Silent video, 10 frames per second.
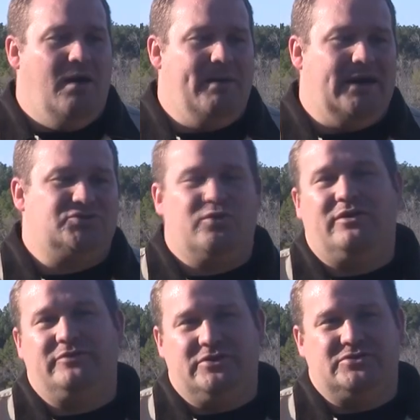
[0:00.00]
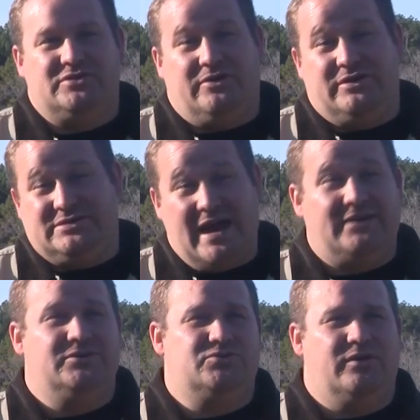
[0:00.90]
About twelve years ago,
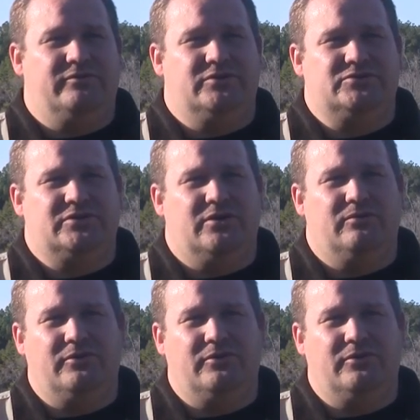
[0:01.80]
exactly twelve years ago,